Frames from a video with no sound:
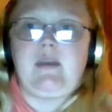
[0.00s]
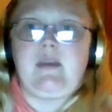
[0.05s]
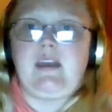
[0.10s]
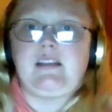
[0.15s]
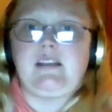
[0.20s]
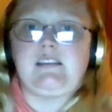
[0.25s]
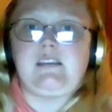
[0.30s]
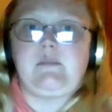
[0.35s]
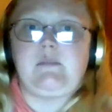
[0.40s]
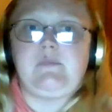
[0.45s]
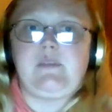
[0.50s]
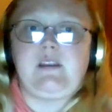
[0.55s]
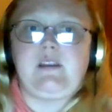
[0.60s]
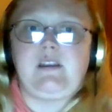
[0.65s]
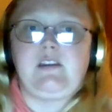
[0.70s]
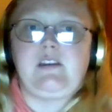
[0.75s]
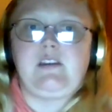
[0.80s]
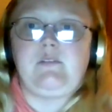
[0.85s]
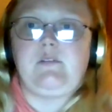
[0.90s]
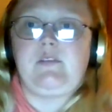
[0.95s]
had something to
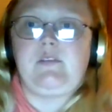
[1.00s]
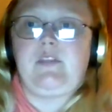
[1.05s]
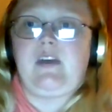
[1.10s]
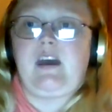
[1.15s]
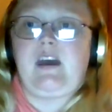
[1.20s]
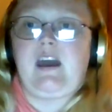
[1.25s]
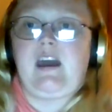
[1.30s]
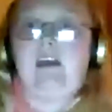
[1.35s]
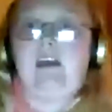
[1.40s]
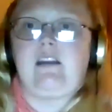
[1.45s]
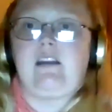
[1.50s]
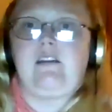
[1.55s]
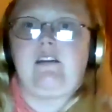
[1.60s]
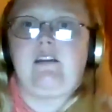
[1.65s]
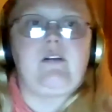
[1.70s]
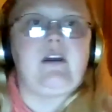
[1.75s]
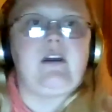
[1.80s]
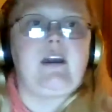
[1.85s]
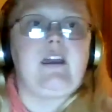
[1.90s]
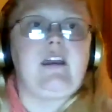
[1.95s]
do with that.
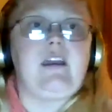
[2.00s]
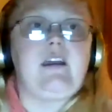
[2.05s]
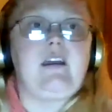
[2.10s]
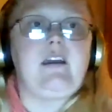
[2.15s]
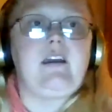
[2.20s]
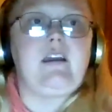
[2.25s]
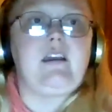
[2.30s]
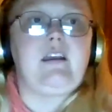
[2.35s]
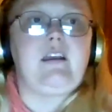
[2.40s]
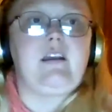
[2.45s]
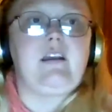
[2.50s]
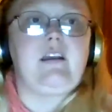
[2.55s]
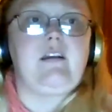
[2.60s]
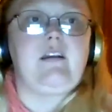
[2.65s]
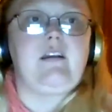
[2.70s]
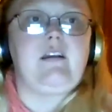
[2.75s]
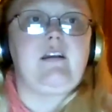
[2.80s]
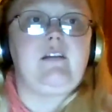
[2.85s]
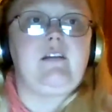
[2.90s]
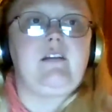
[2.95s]
Okay,
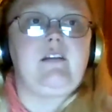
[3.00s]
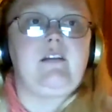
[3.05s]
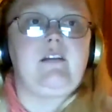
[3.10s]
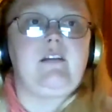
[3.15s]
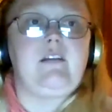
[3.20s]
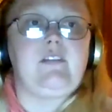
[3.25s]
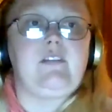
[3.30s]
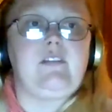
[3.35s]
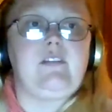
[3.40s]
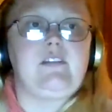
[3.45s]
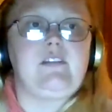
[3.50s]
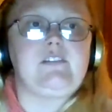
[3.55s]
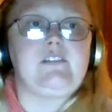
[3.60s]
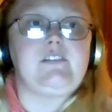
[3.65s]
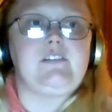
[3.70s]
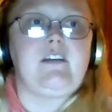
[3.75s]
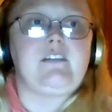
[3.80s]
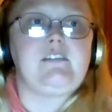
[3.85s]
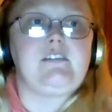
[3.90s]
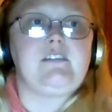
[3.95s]
let's try
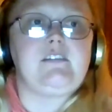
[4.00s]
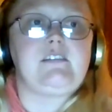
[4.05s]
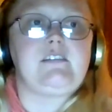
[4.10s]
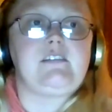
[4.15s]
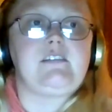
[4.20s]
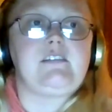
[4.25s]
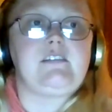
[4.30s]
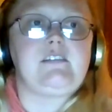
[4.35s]
this.